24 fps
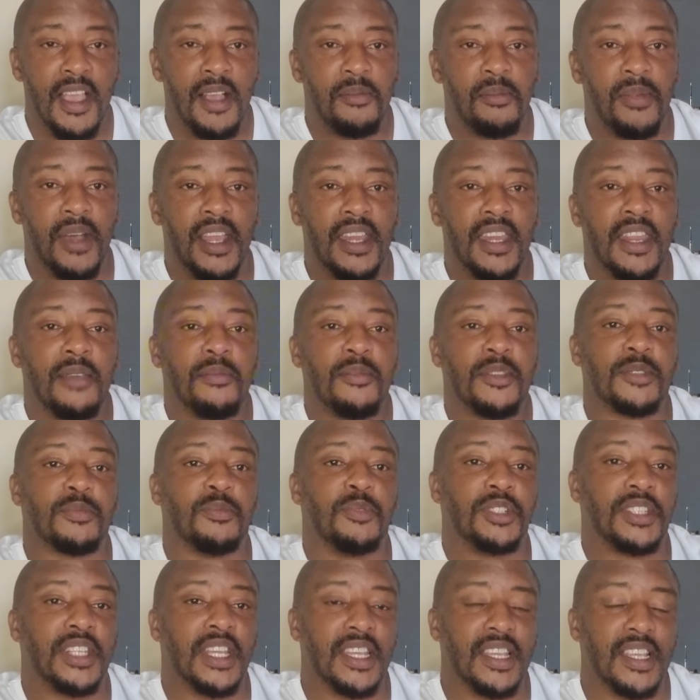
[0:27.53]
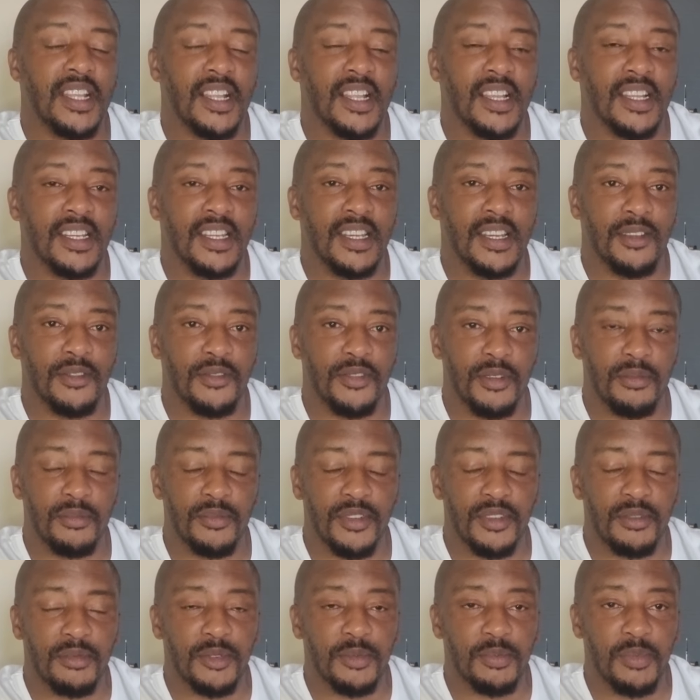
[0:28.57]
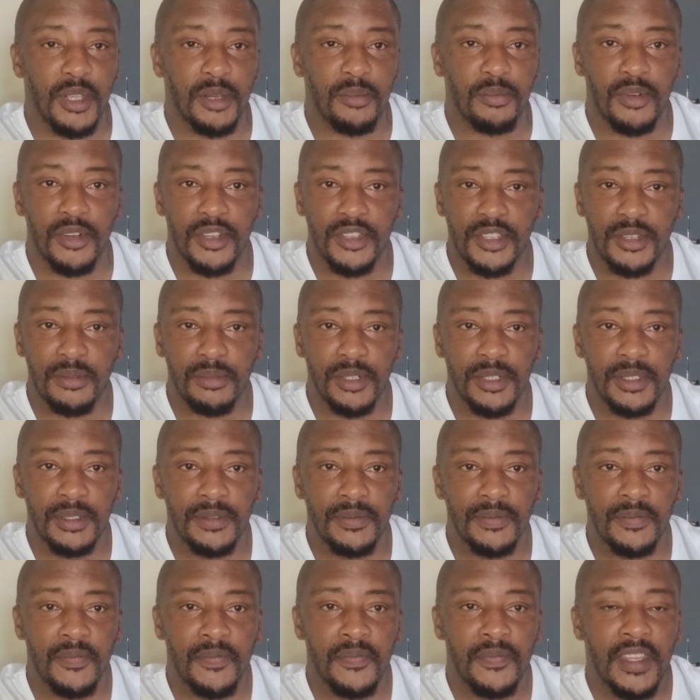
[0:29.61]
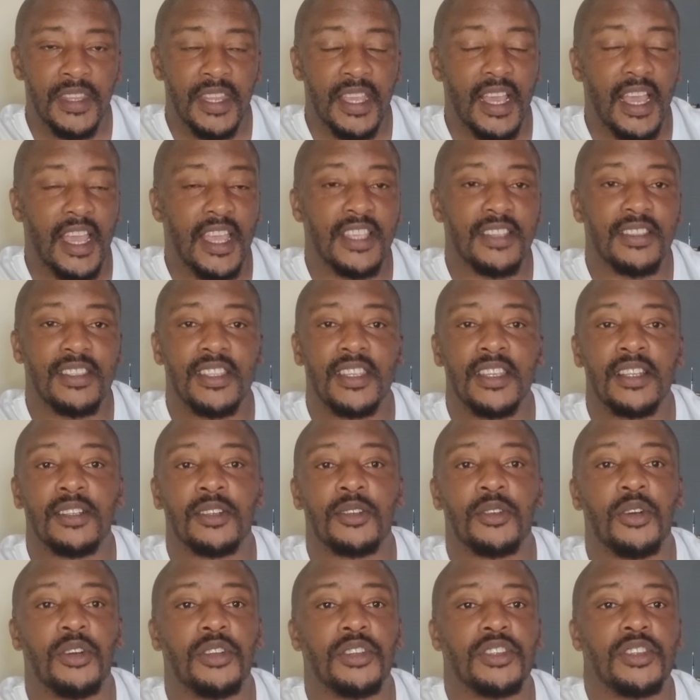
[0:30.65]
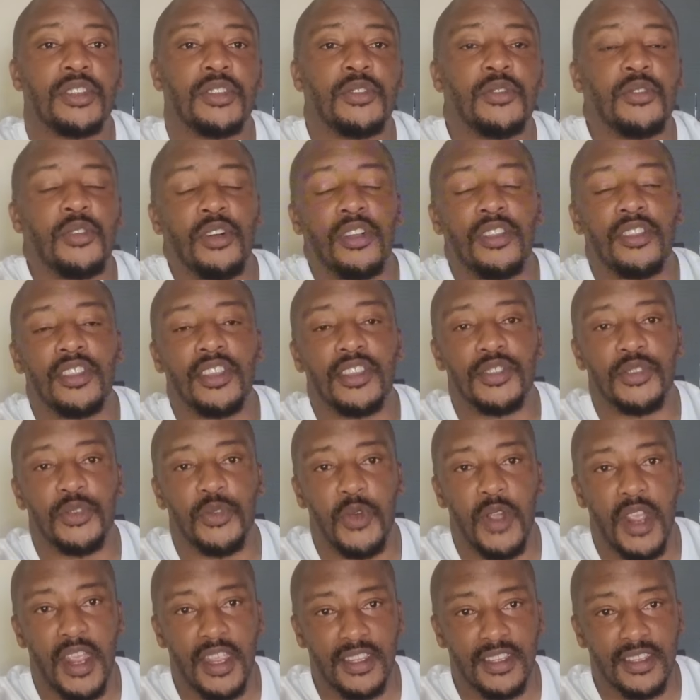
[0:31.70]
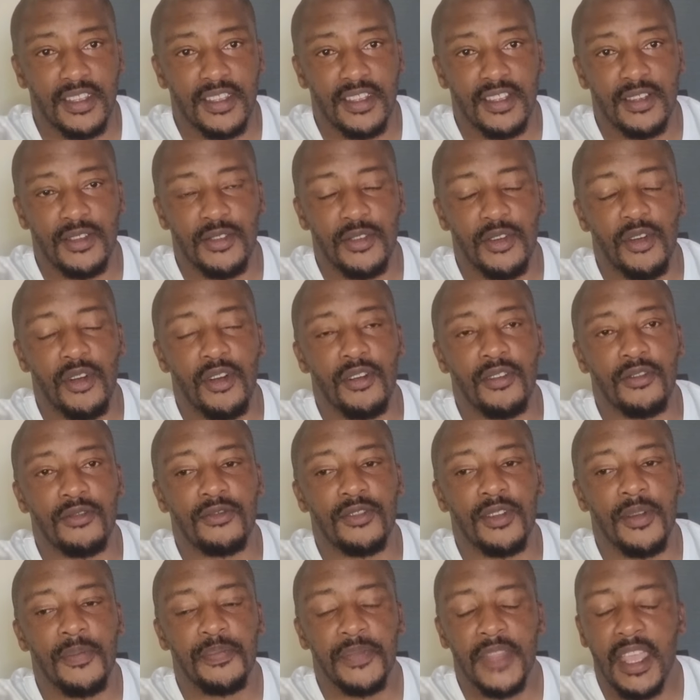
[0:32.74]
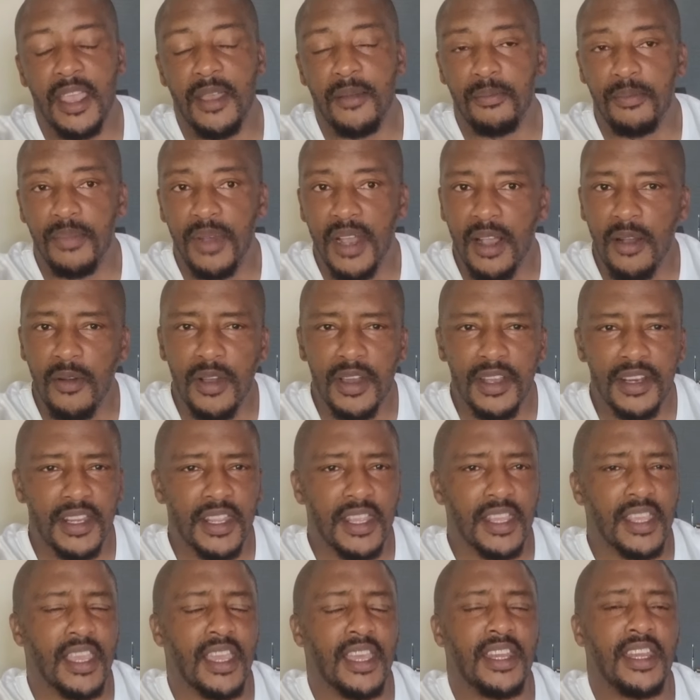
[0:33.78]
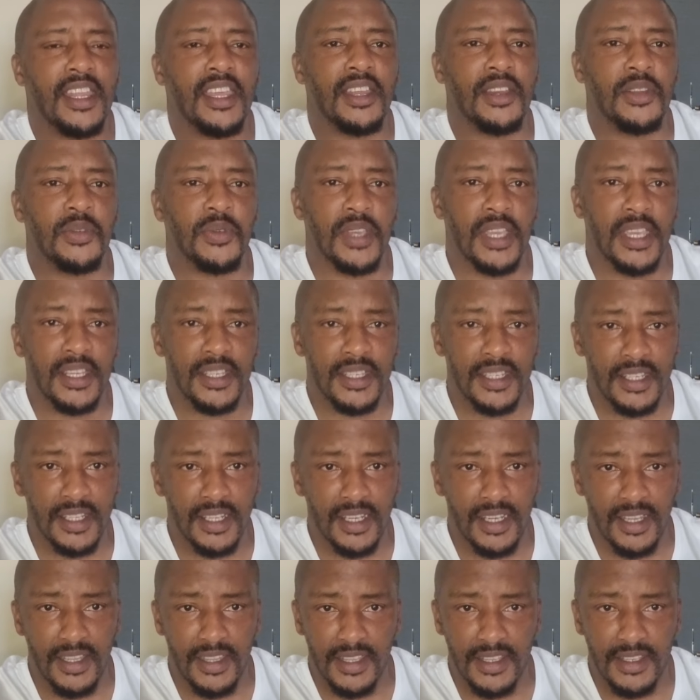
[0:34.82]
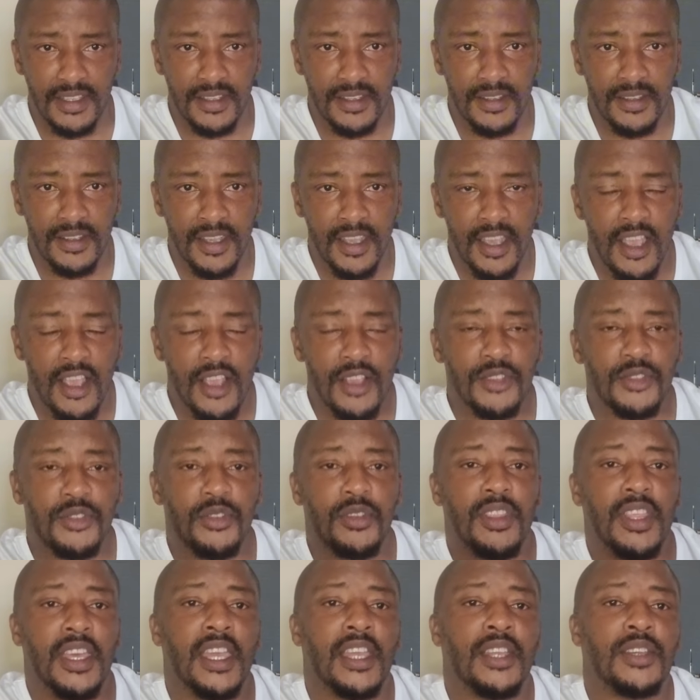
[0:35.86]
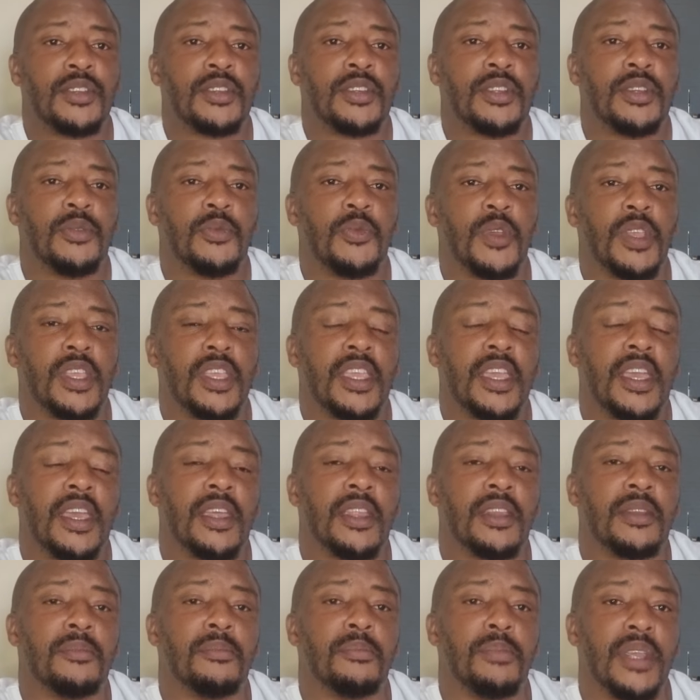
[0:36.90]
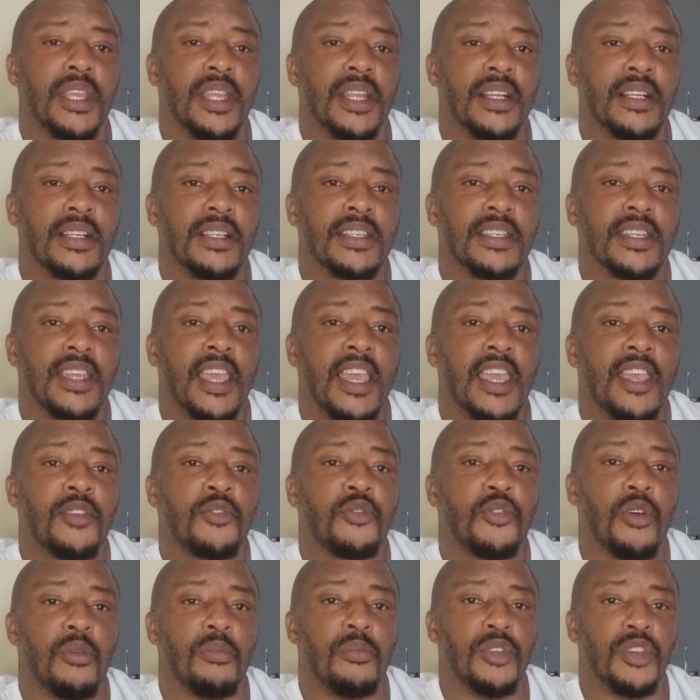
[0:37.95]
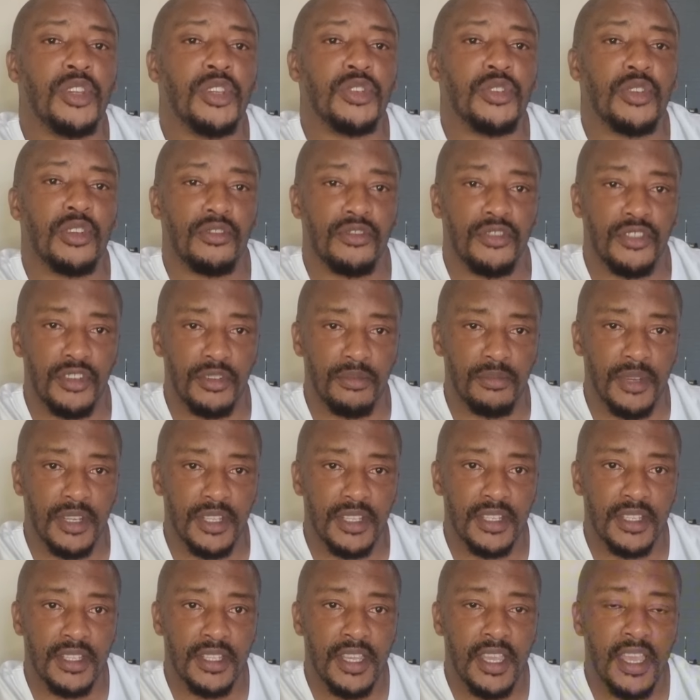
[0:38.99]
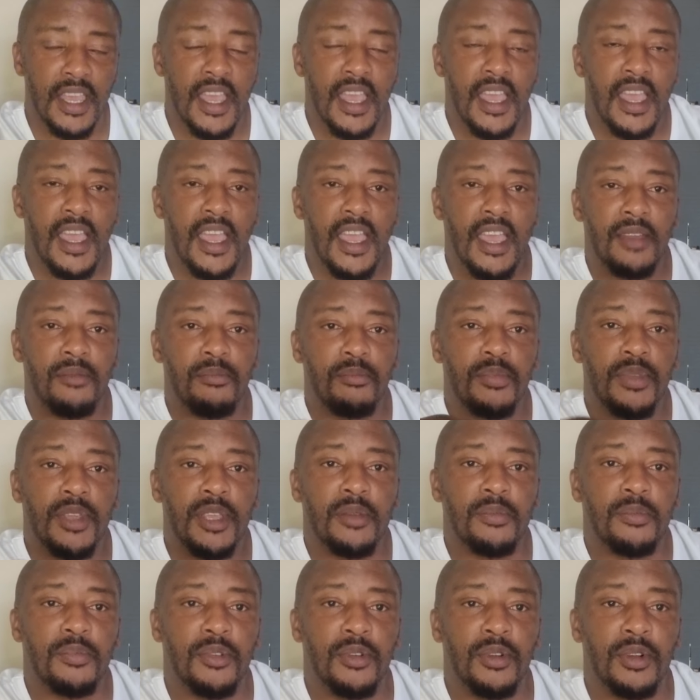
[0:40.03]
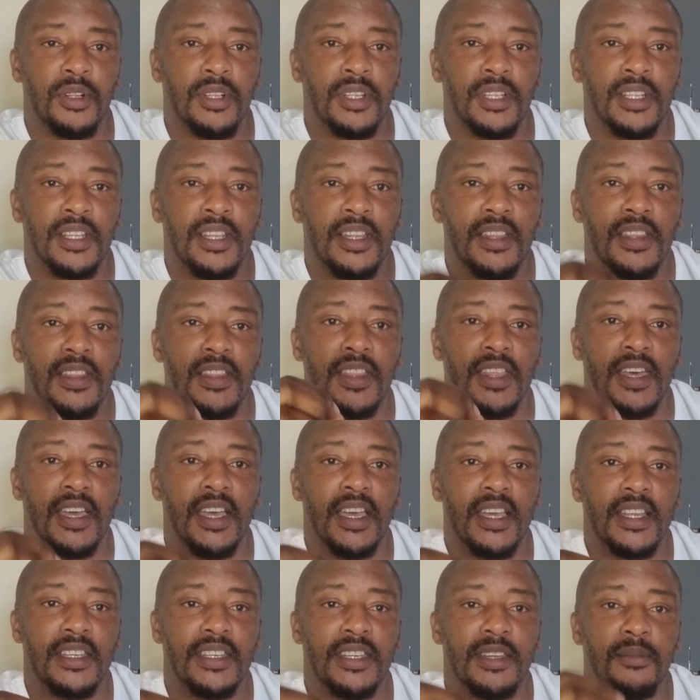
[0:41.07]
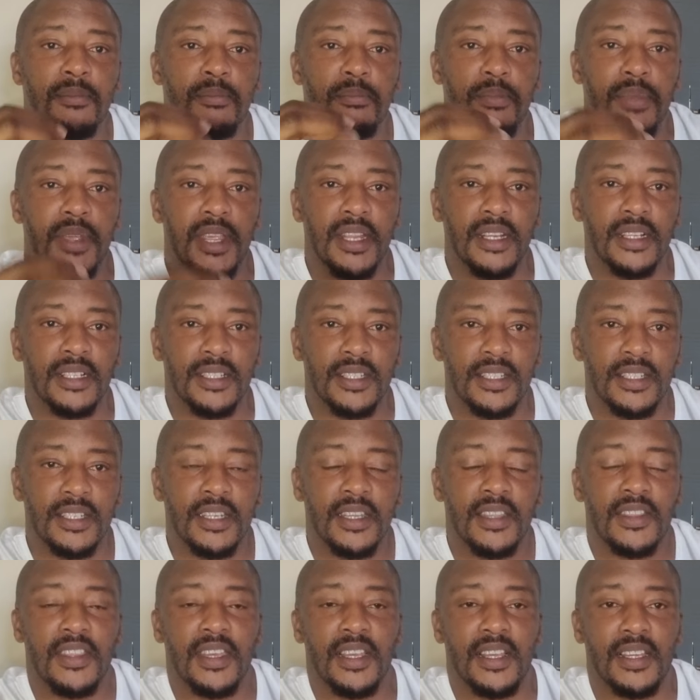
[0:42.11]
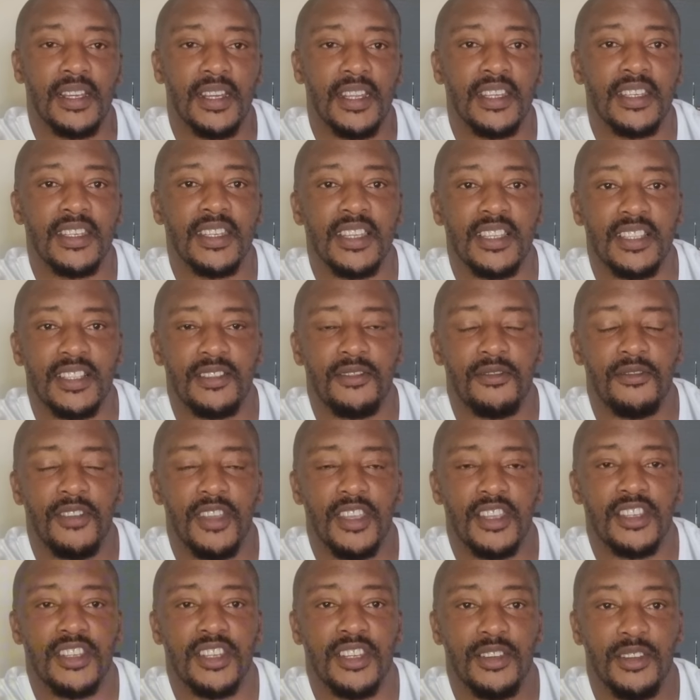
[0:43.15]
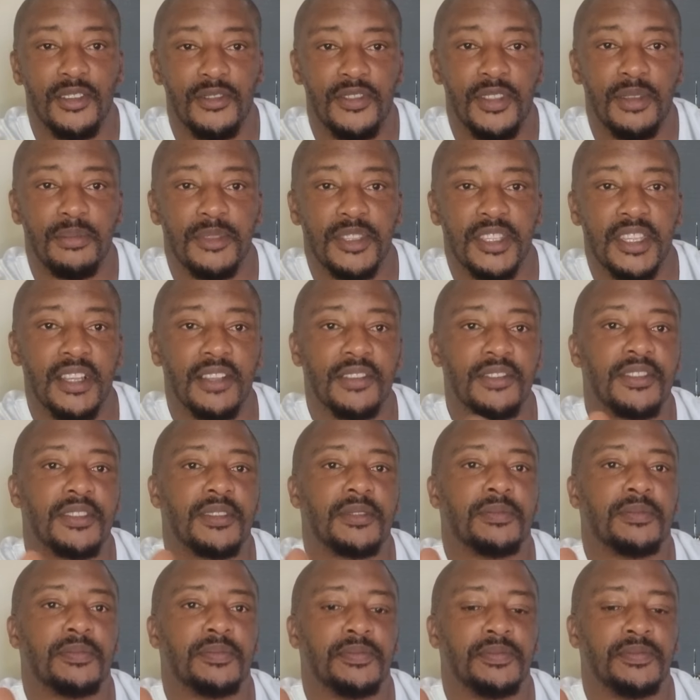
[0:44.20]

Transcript: My name is Botaki Hlalele from Dreams Made Possible. I still continue on this quest of empowering and educating others so that we can build a community of dreamers and people that build the greatest version of themselves.